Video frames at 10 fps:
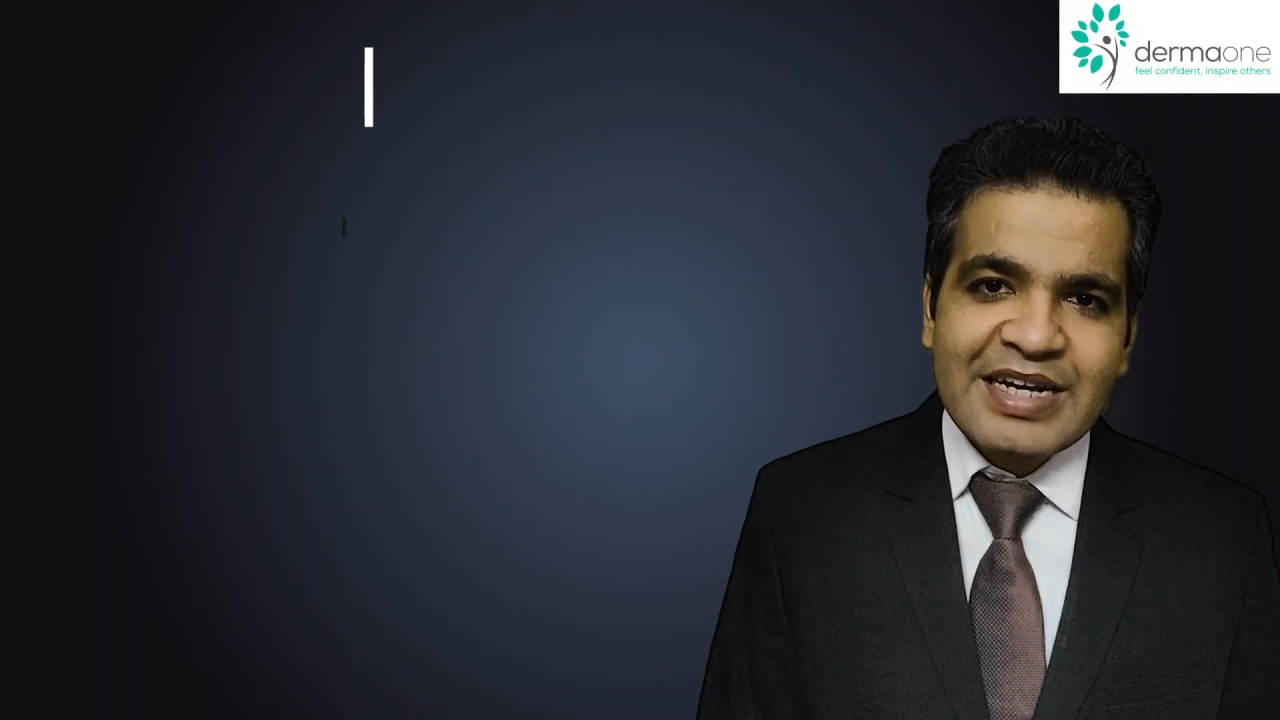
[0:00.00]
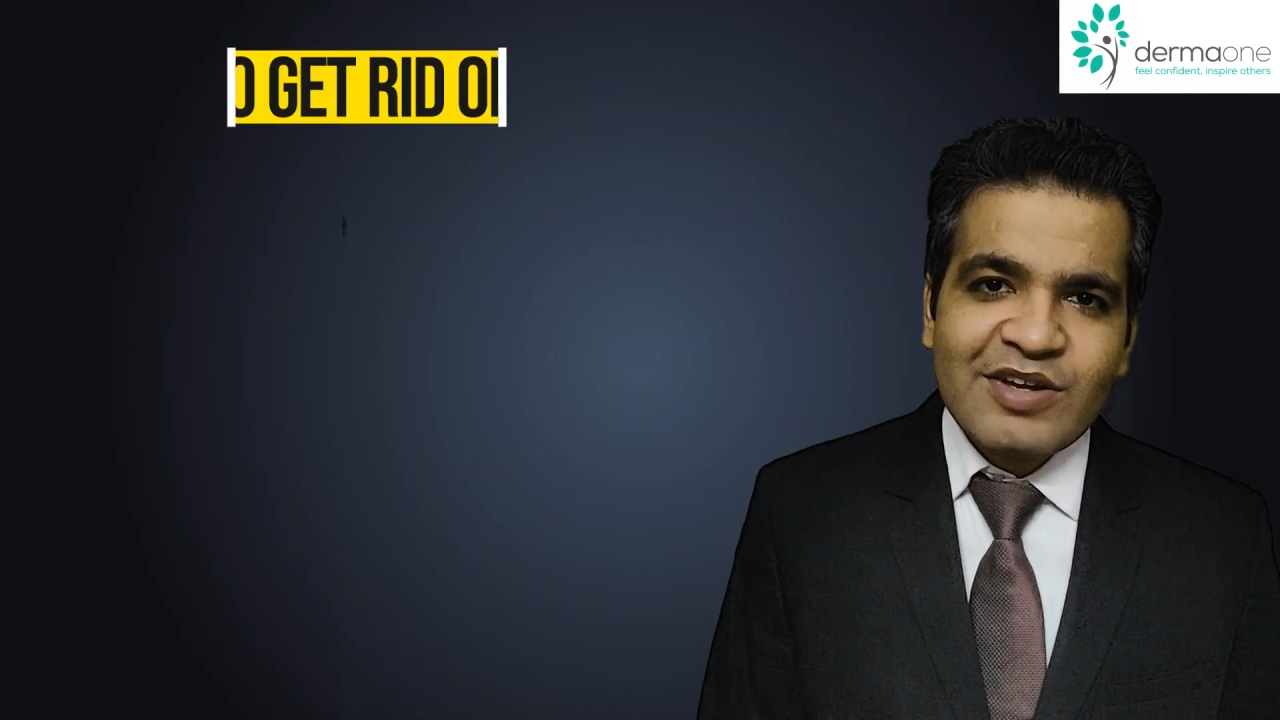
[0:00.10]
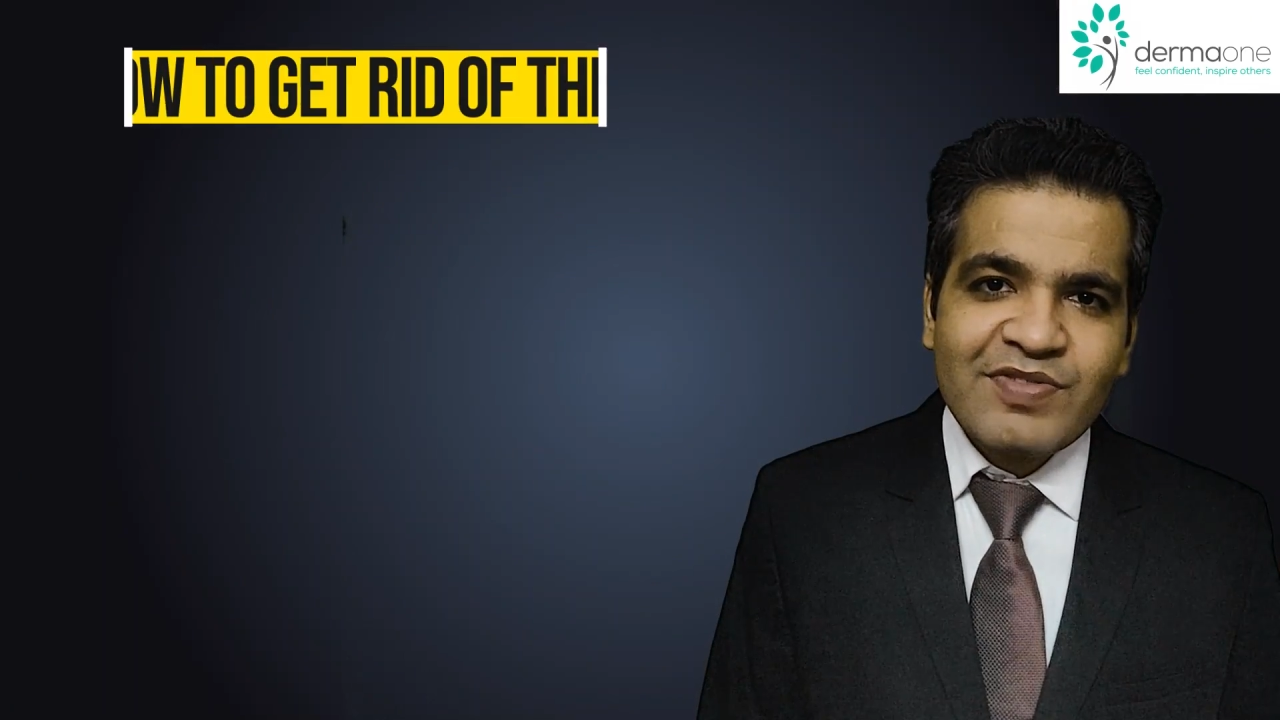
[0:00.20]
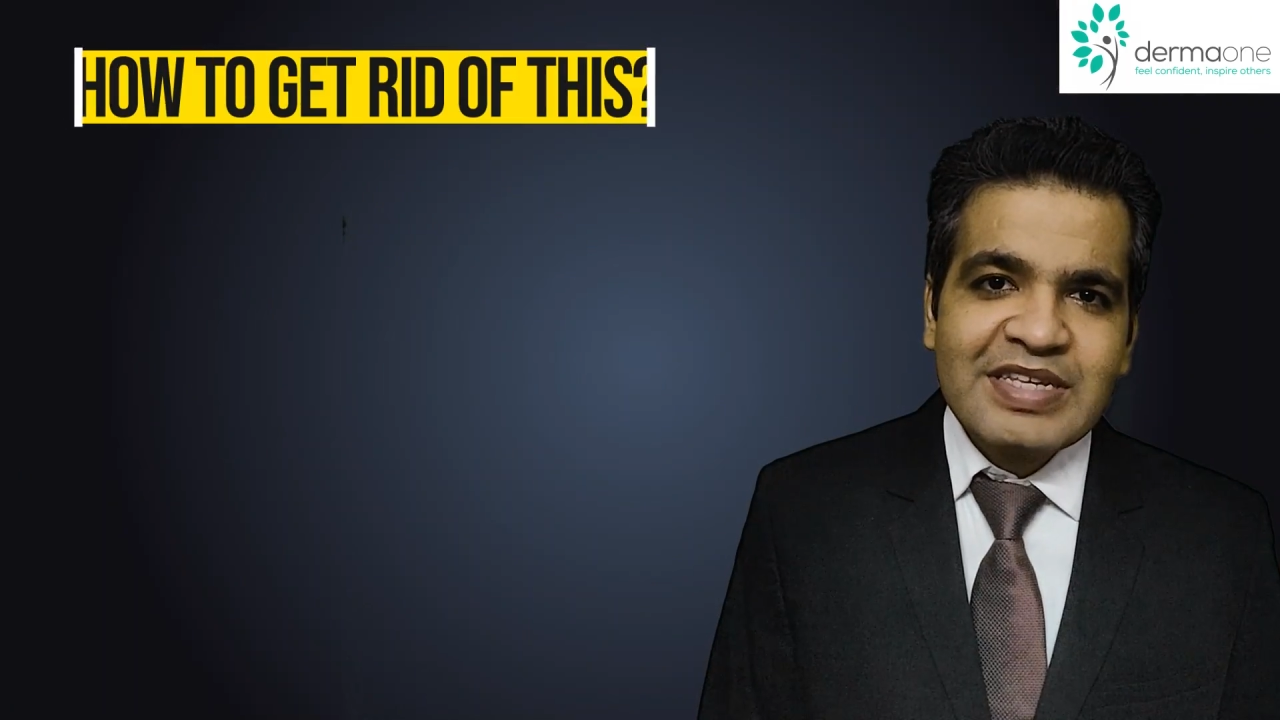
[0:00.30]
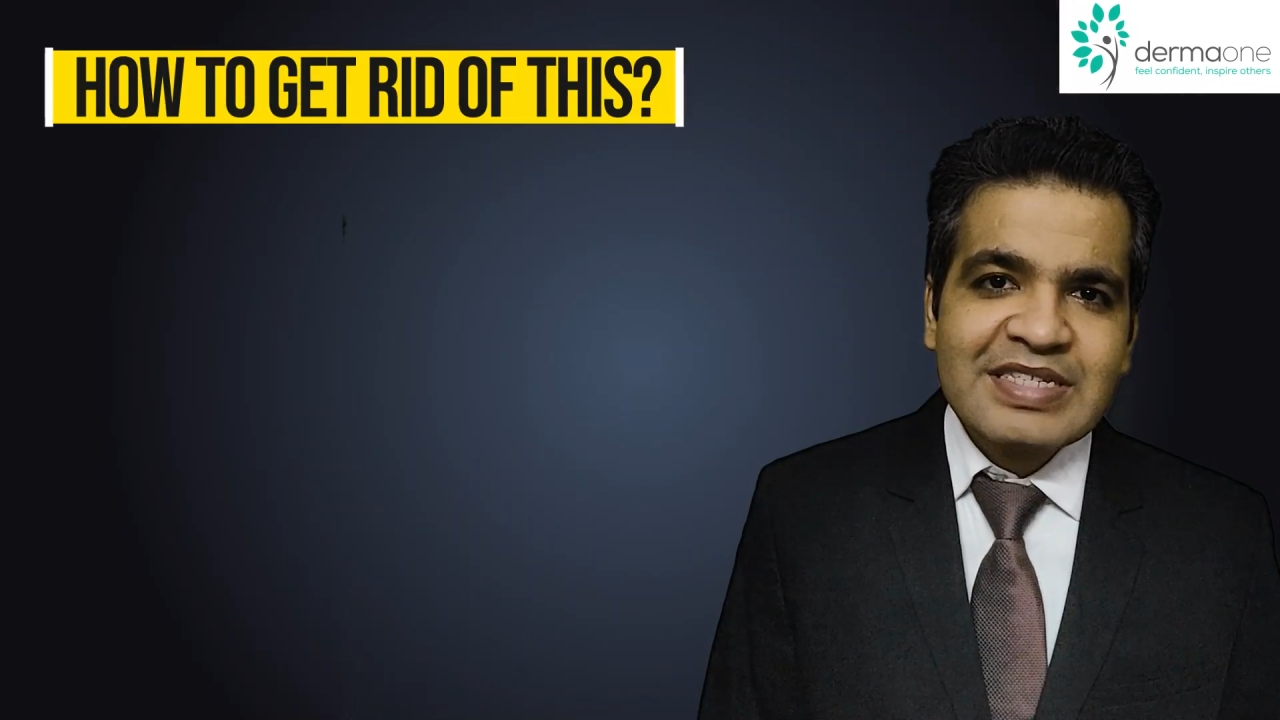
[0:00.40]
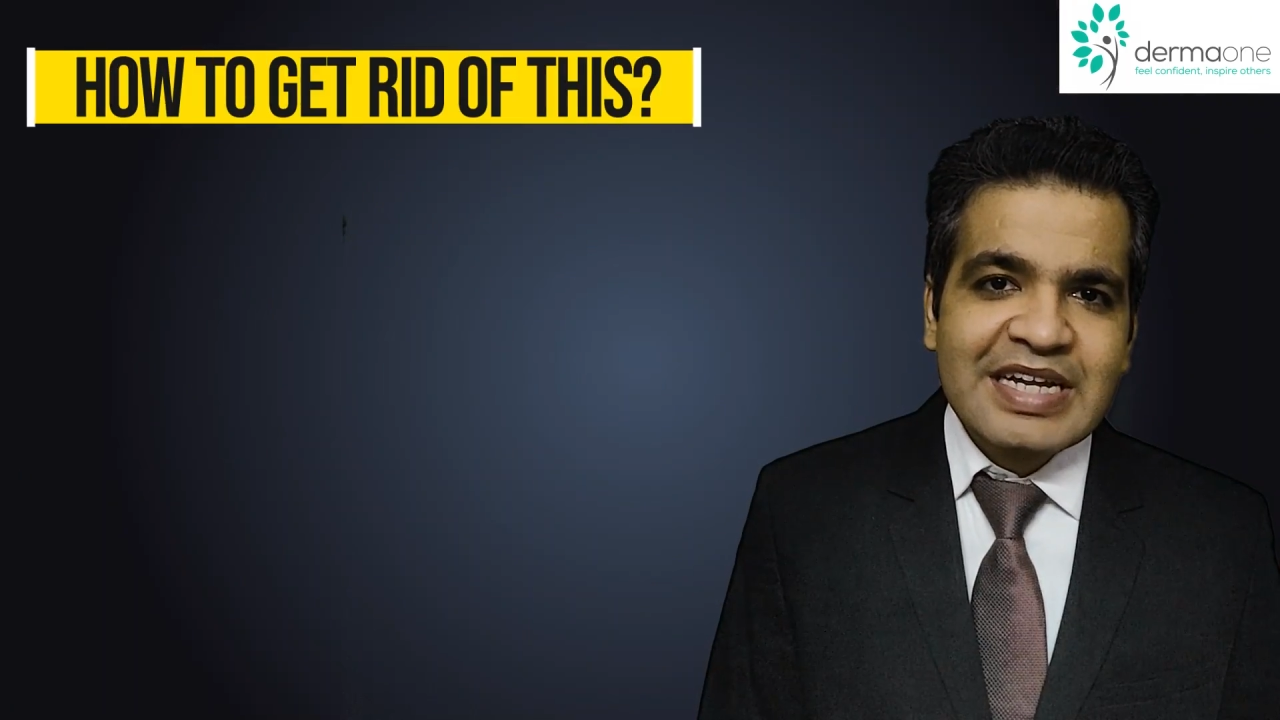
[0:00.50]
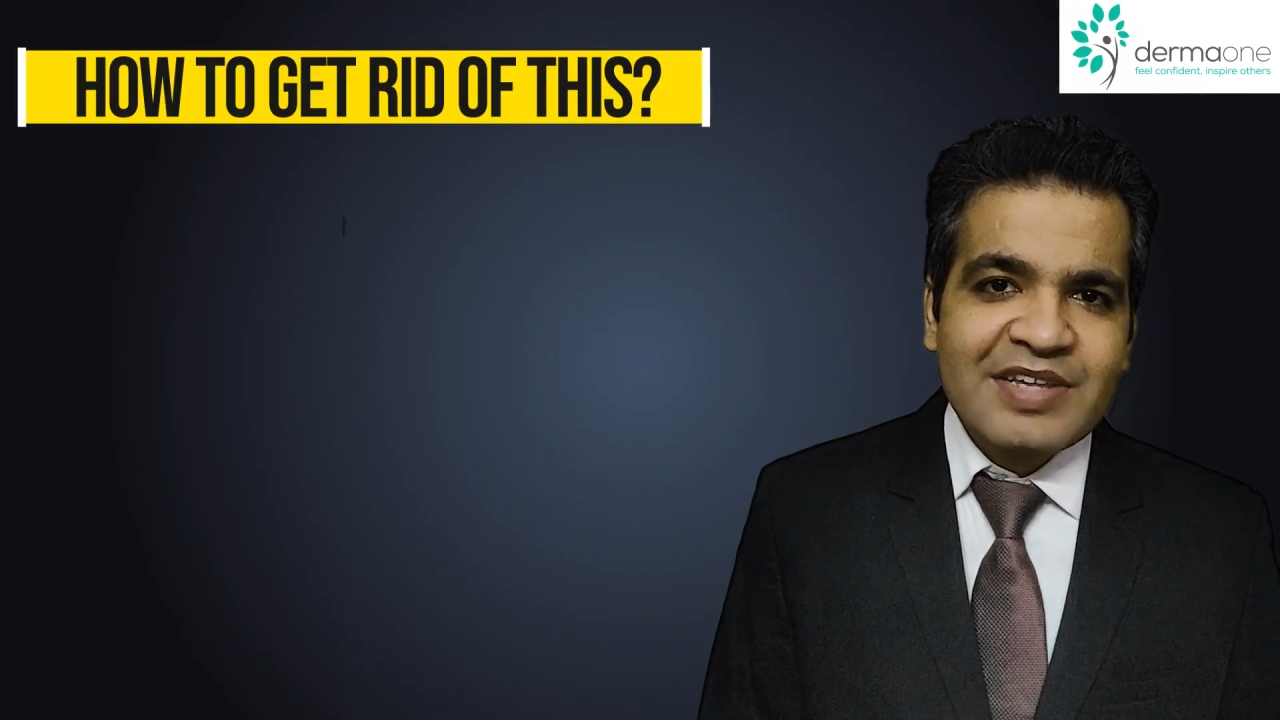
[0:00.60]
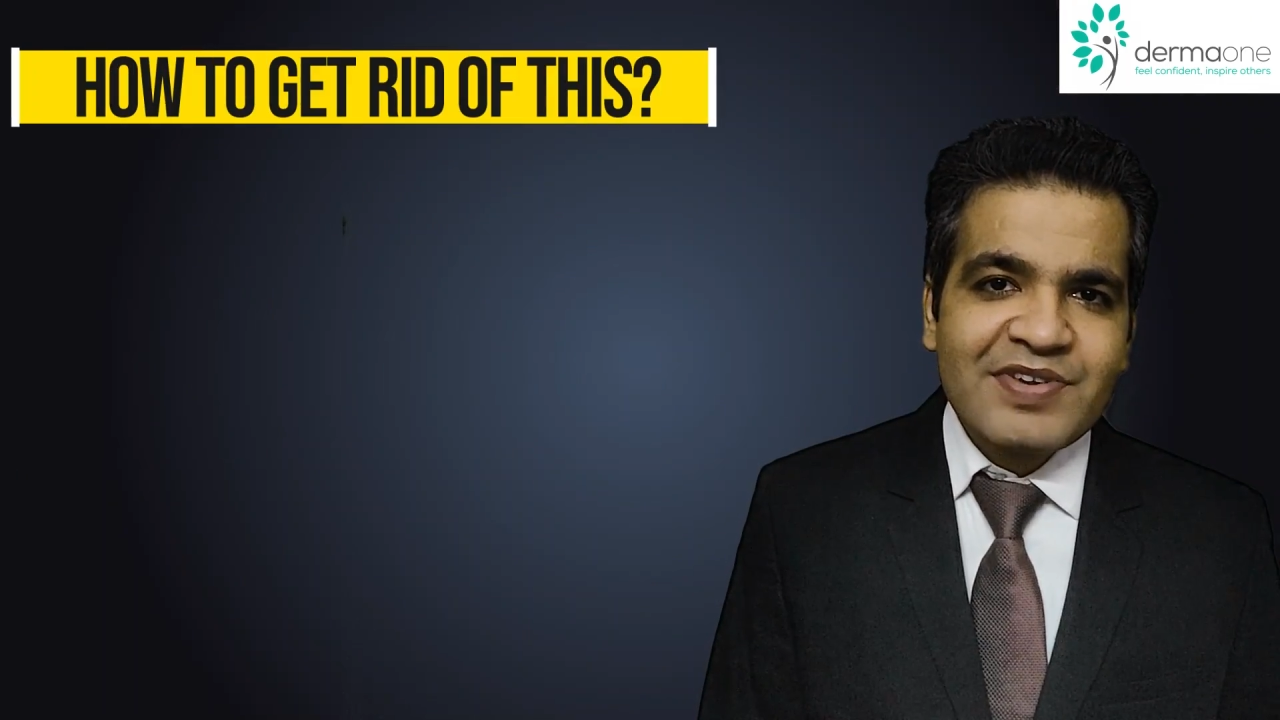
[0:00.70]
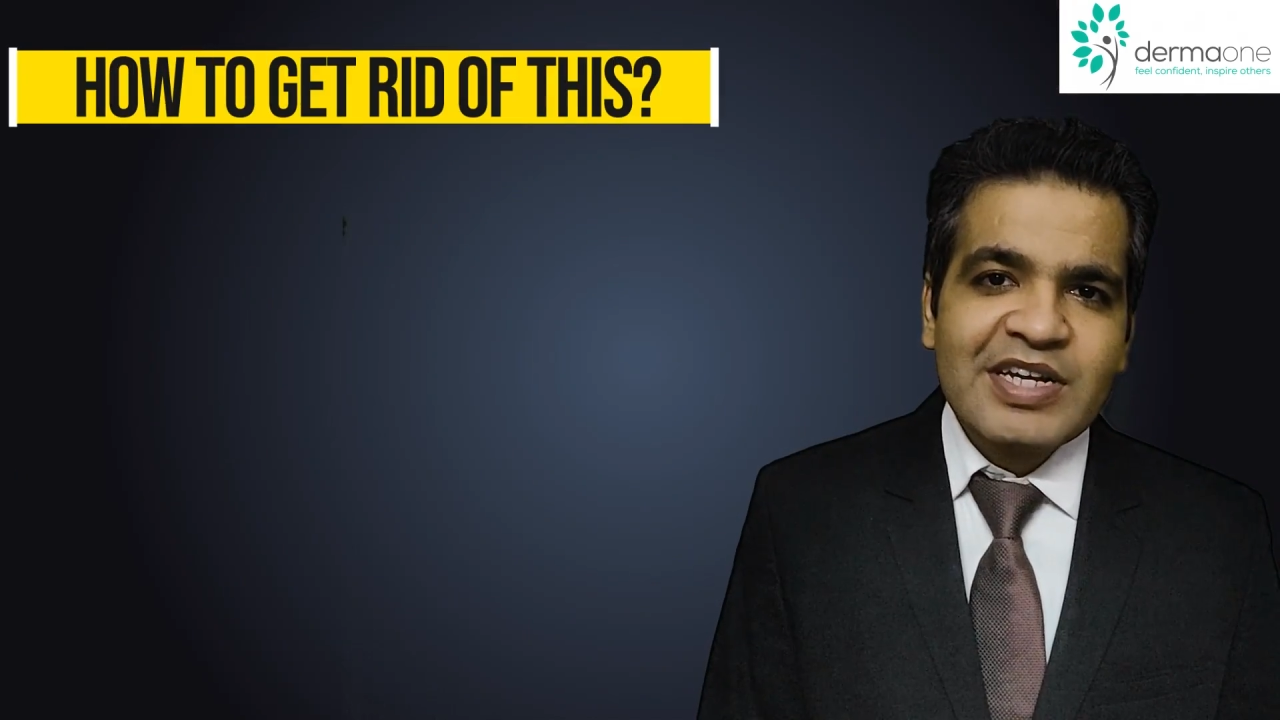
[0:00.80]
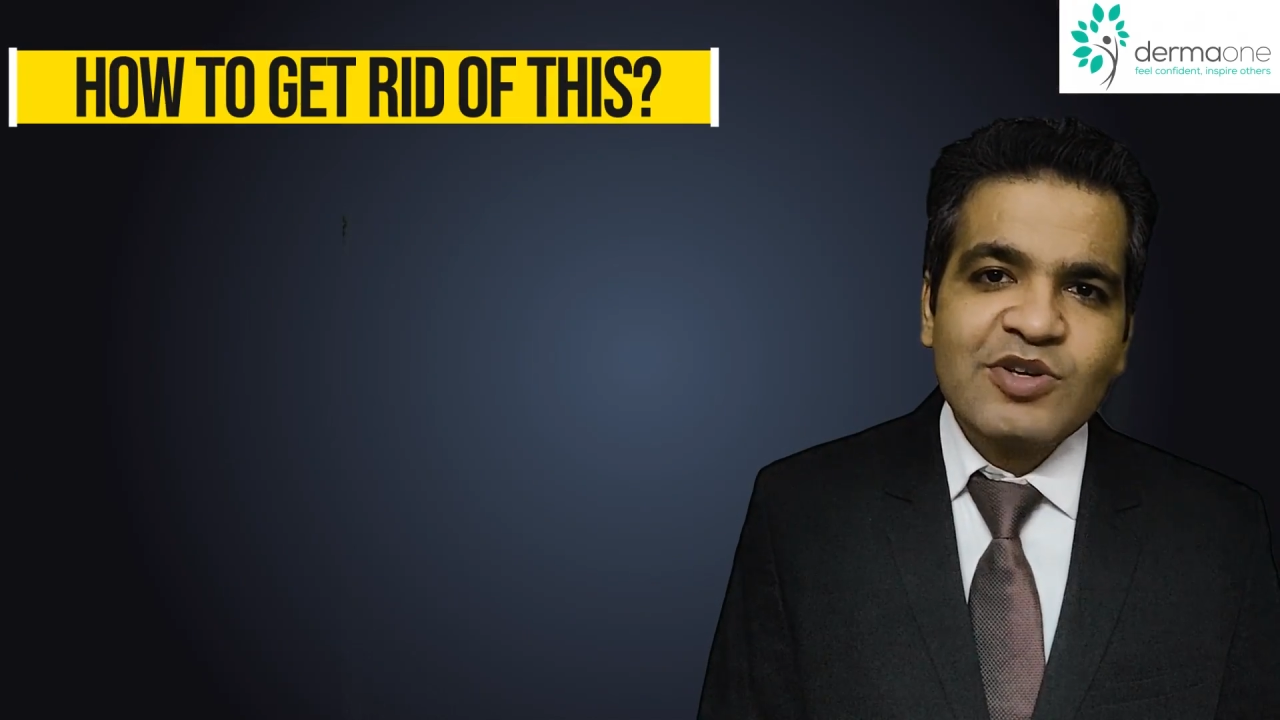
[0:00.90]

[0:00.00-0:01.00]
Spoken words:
rid of this side effect,